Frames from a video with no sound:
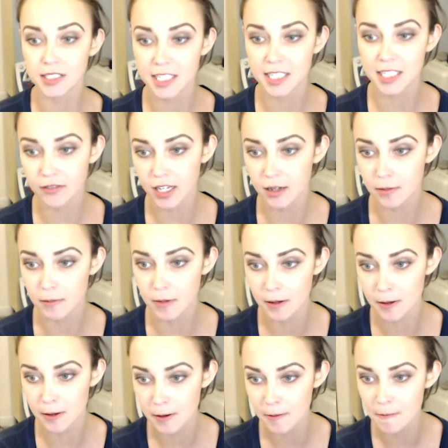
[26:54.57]
I know.
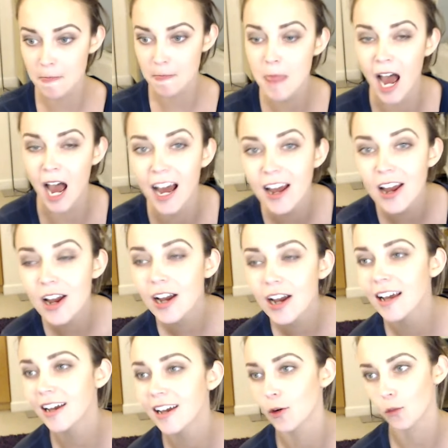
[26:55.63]
It's
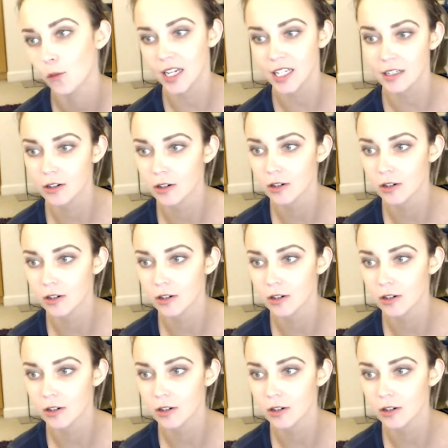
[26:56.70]
9:30.